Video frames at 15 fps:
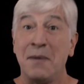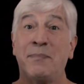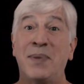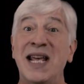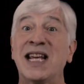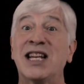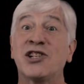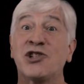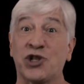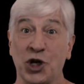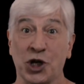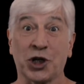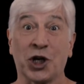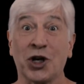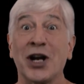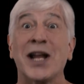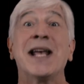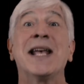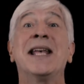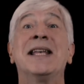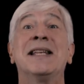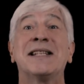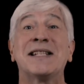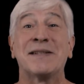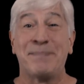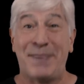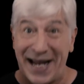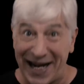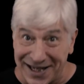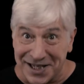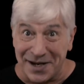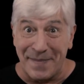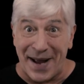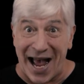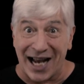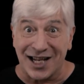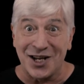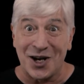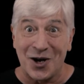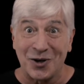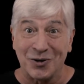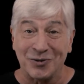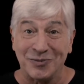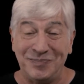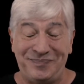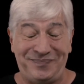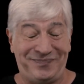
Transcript: big sugar is big tobacco.